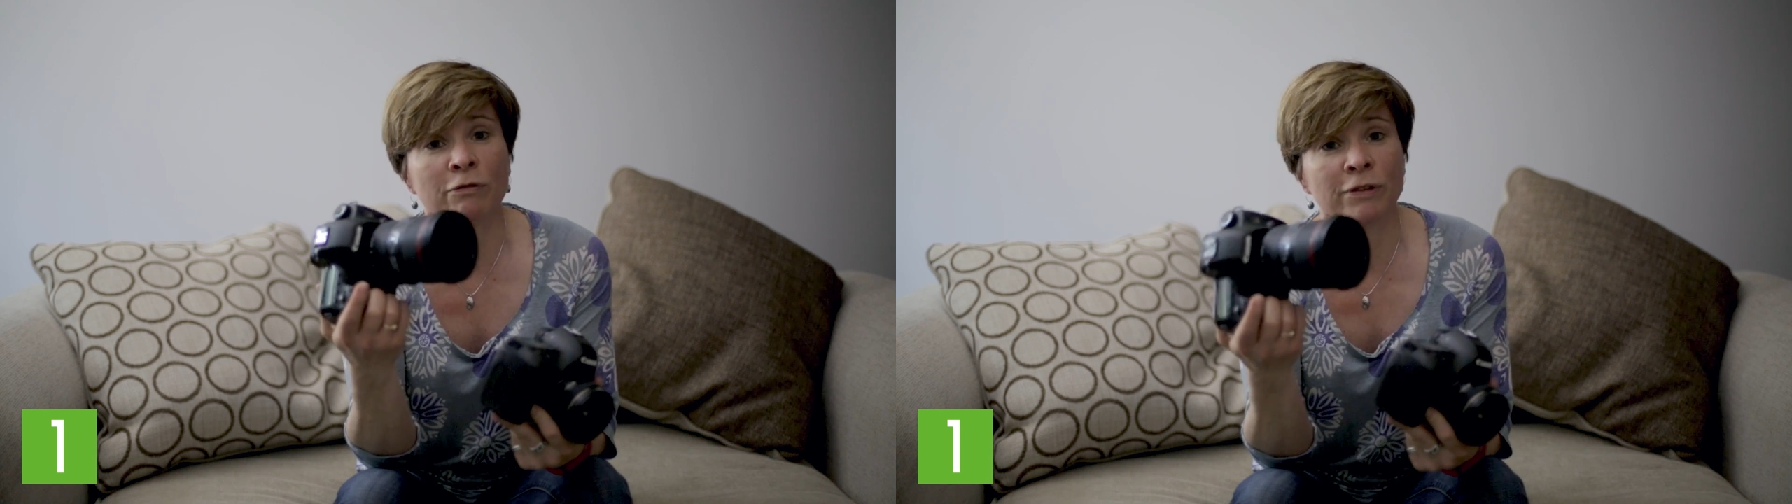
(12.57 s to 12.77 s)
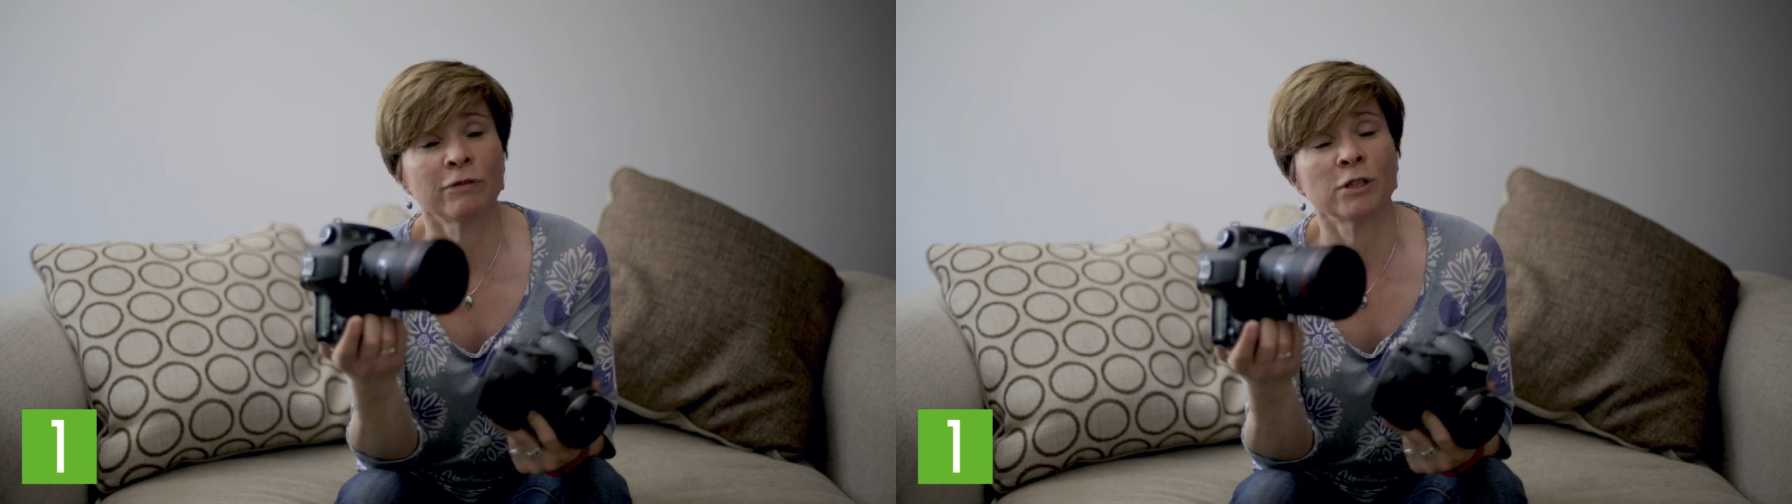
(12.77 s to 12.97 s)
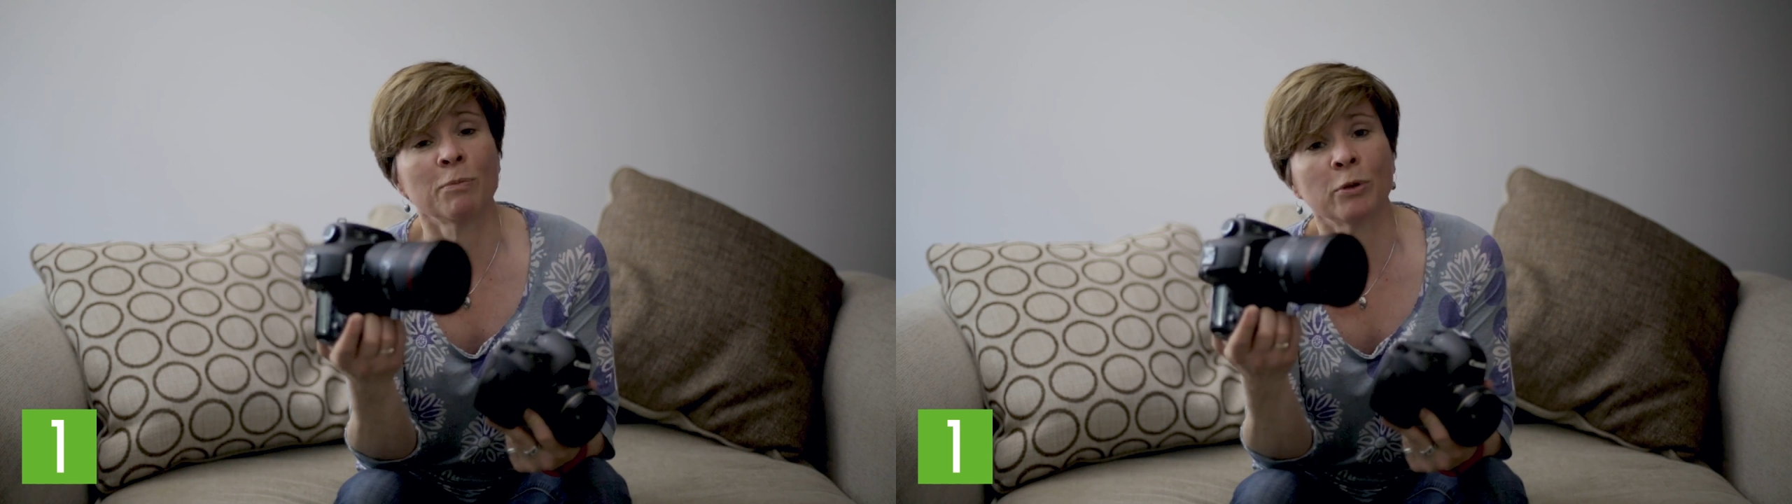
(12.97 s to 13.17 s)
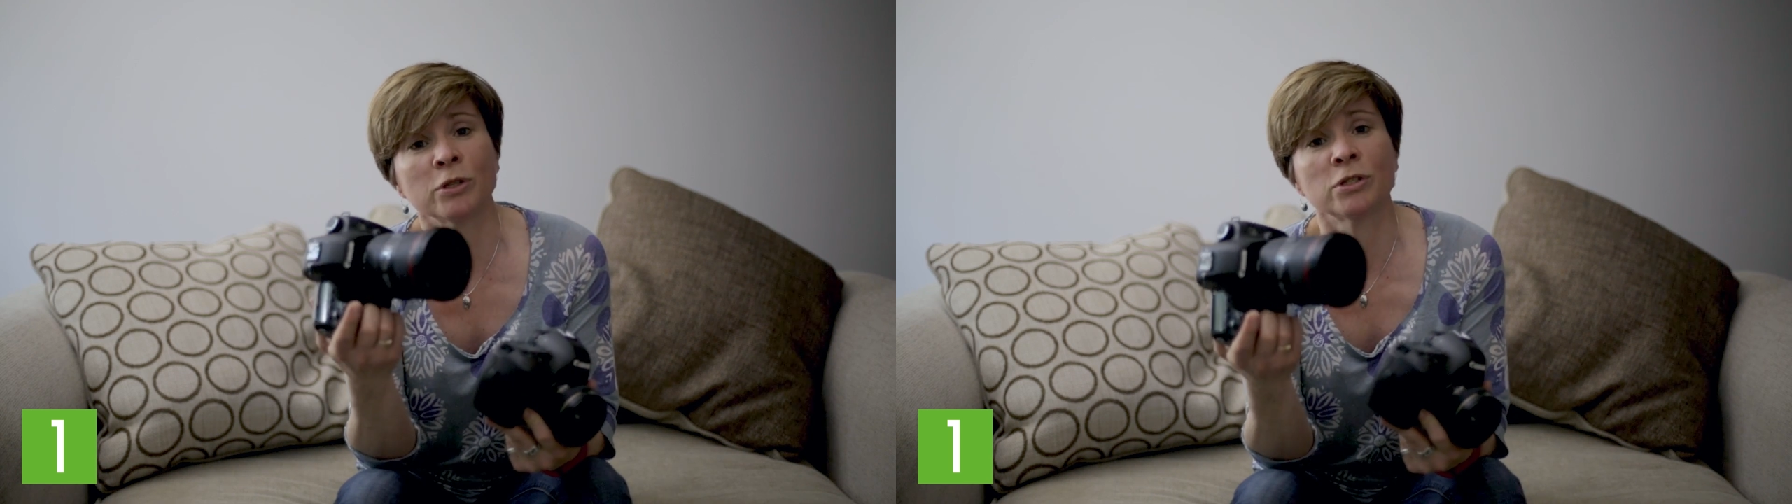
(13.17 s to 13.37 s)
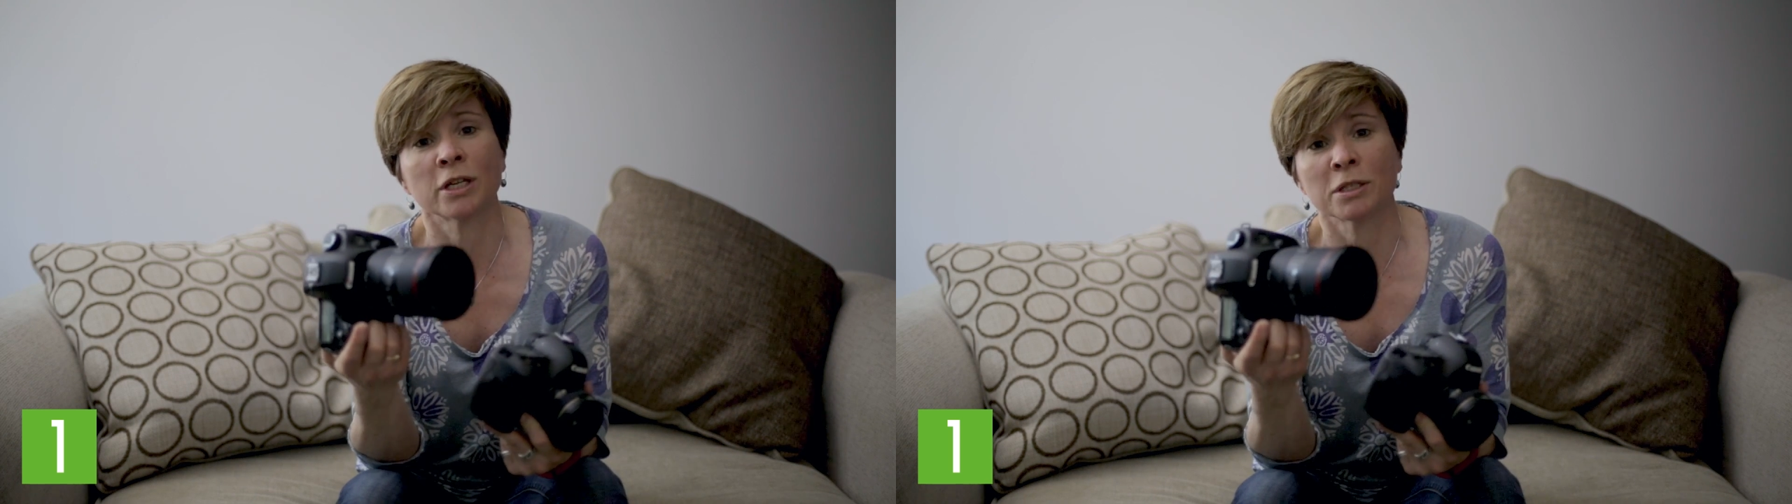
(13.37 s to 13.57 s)

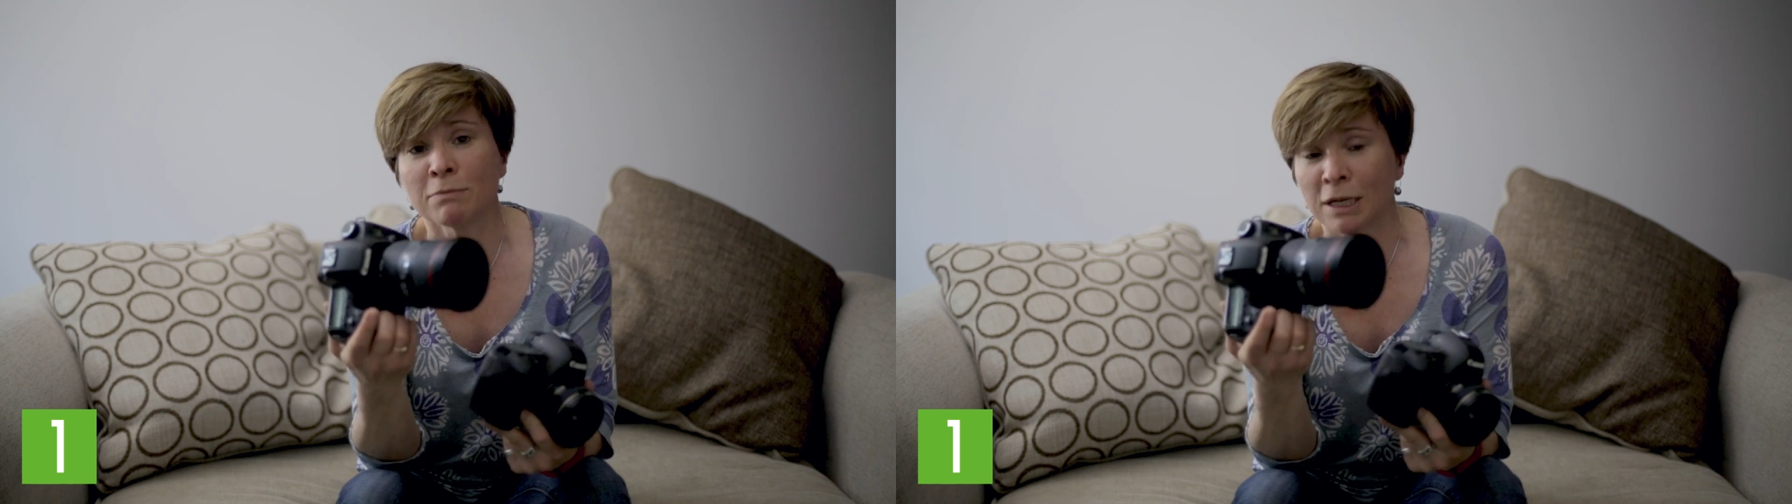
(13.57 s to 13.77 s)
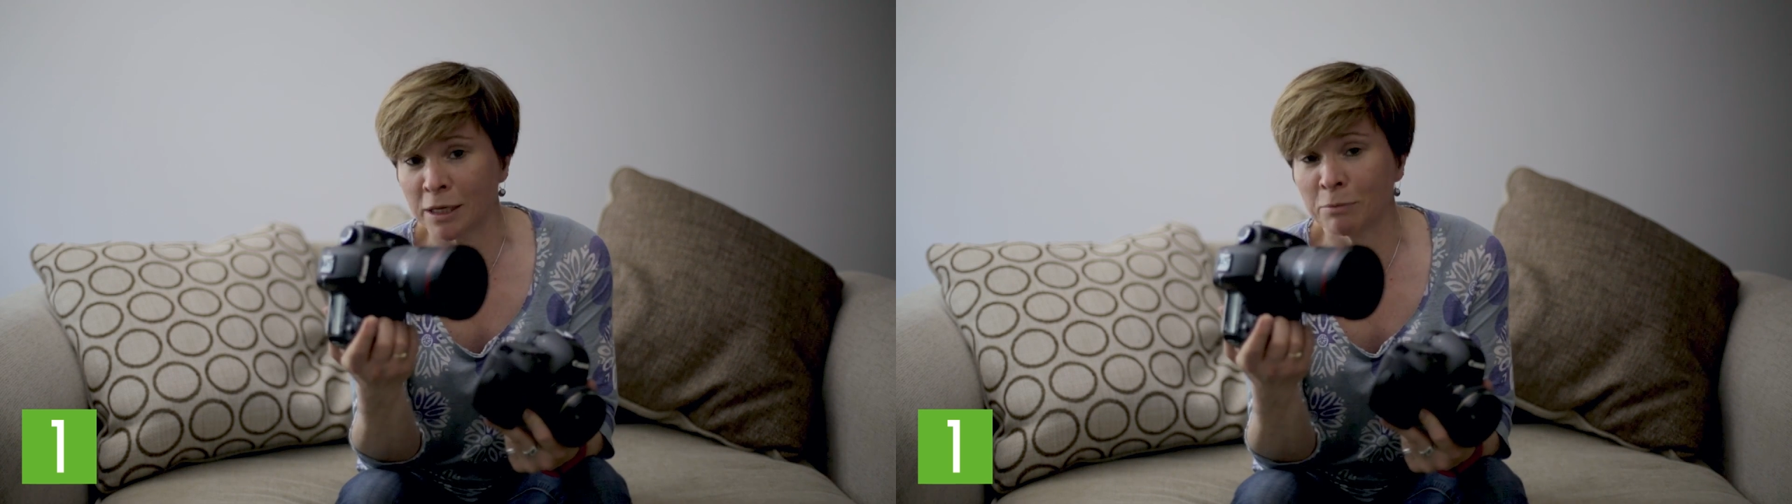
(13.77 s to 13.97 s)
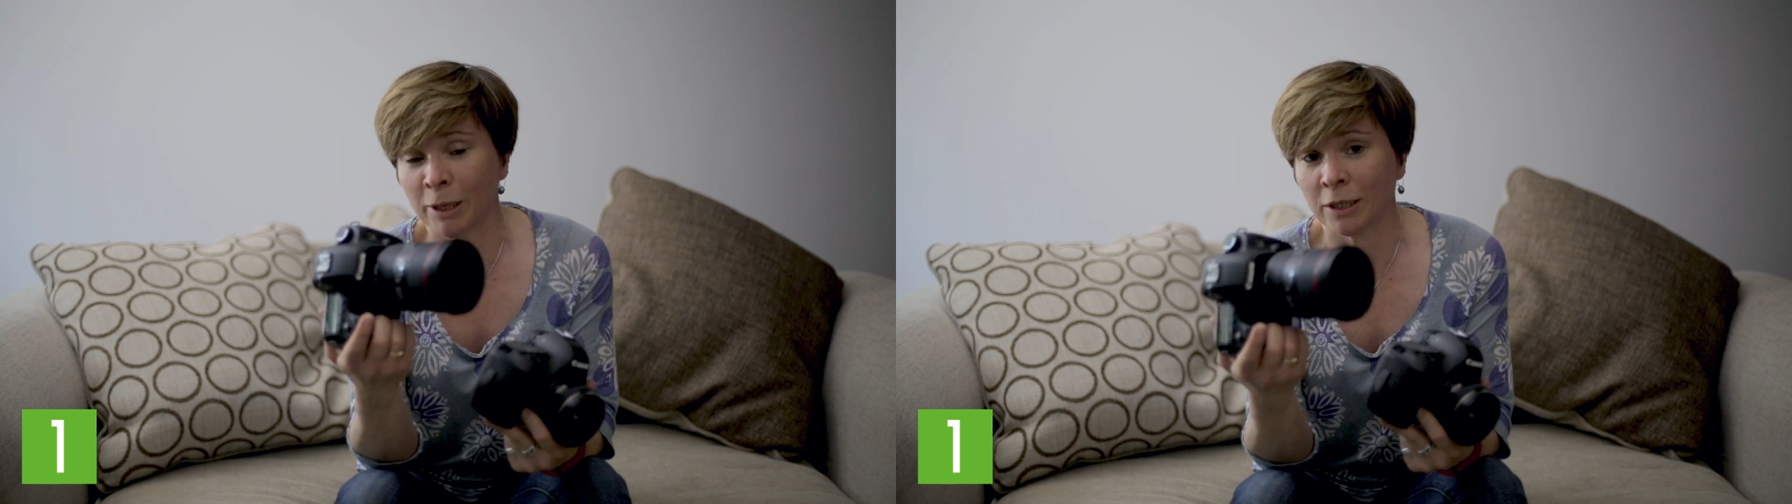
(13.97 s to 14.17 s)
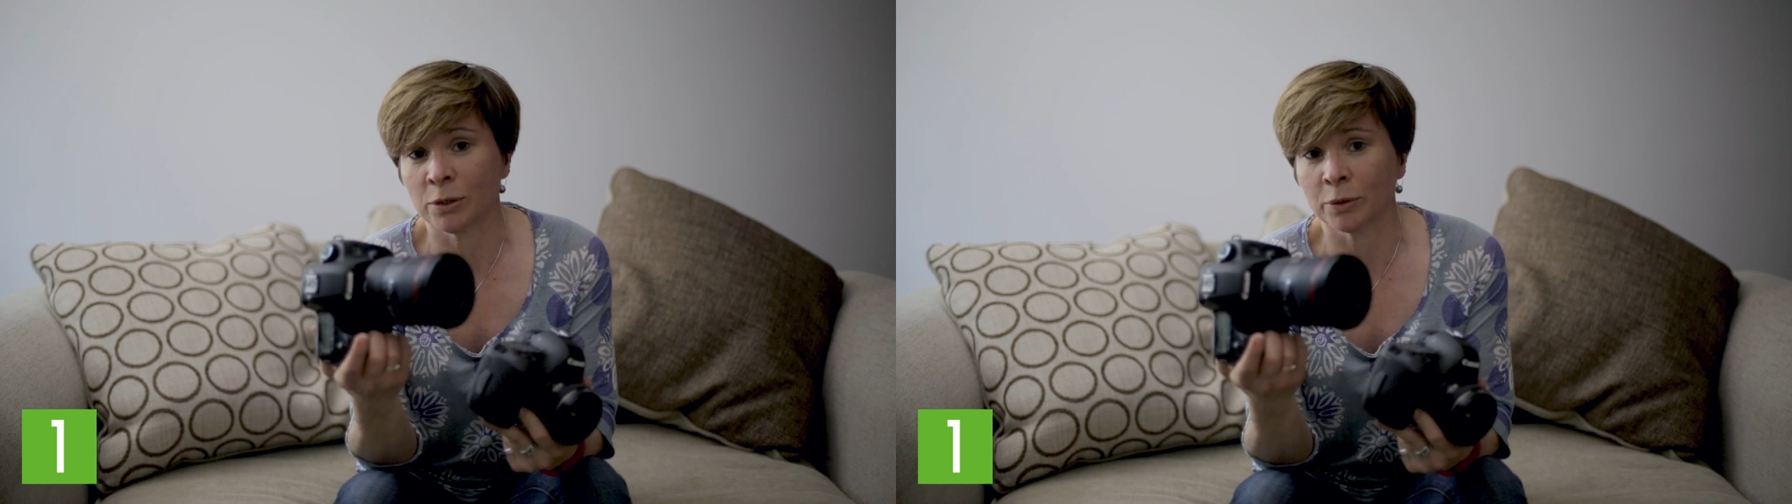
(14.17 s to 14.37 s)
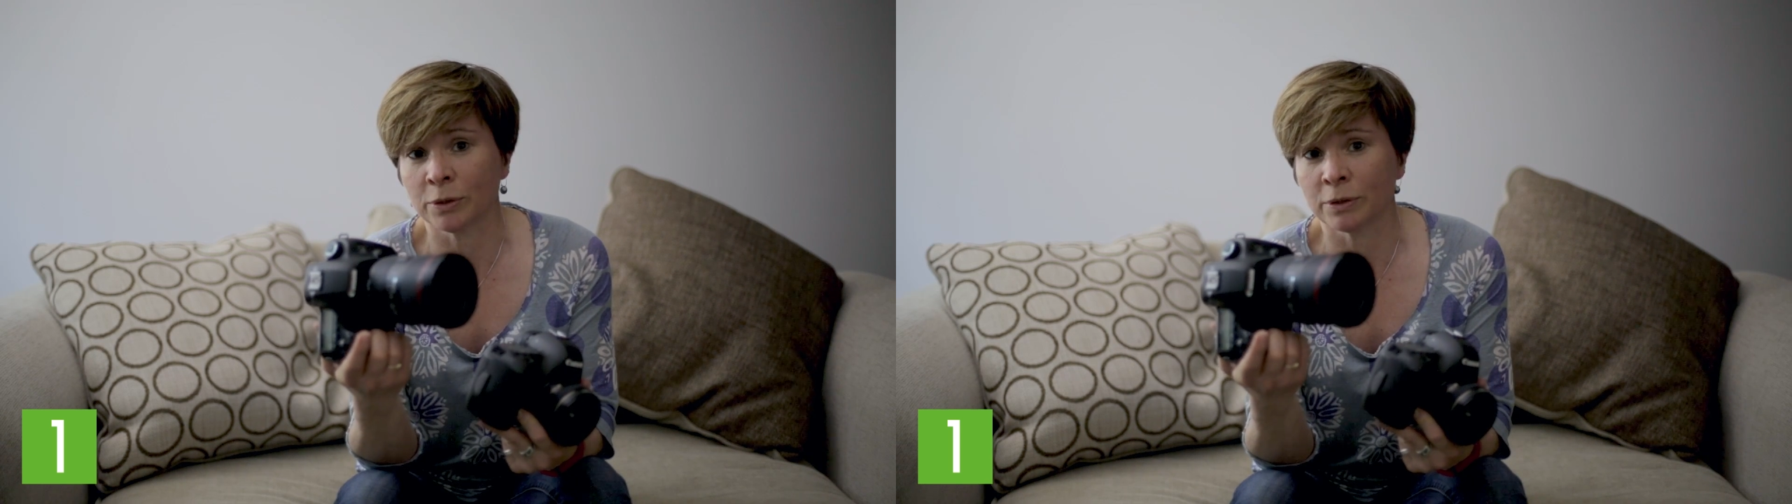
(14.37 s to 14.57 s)
50.6 million
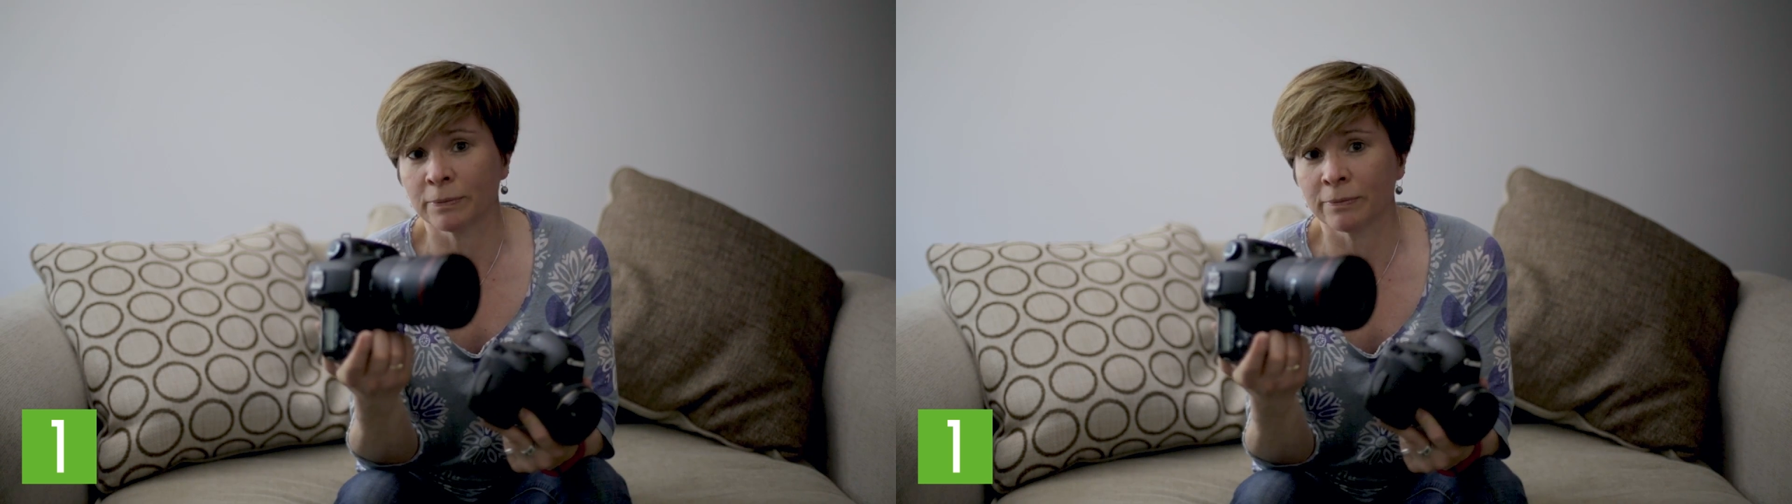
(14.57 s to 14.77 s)
pixels.